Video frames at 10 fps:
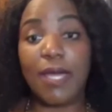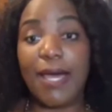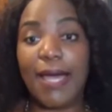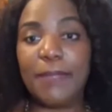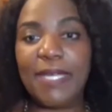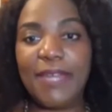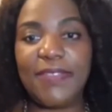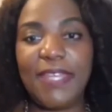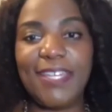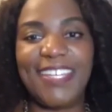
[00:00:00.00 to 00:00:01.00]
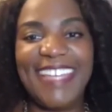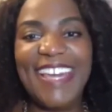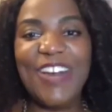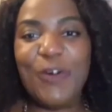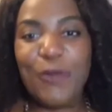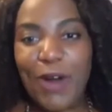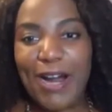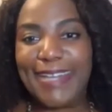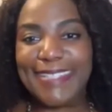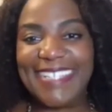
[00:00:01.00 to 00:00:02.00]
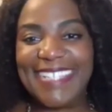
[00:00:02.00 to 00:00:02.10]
I mean, I think one,